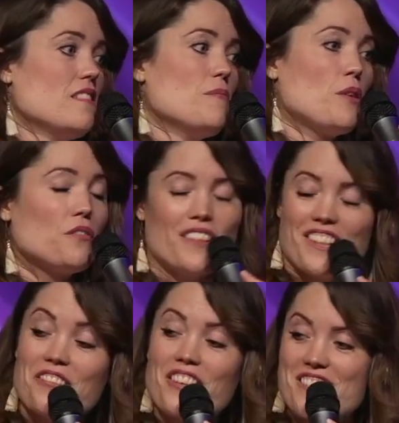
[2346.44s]
Perfect
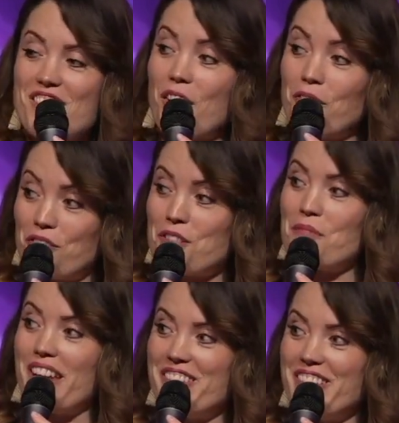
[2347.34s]
love casts out all fear,
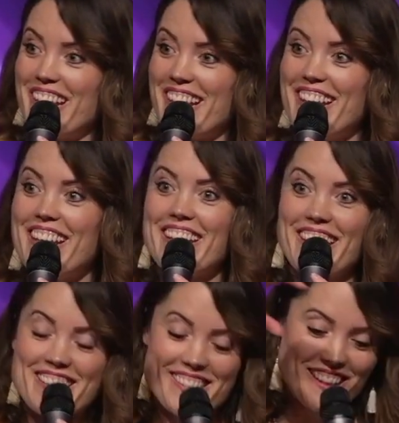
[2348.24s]
by the way.
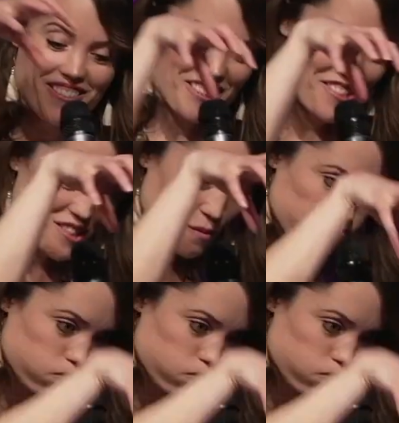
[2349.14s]
God's love had just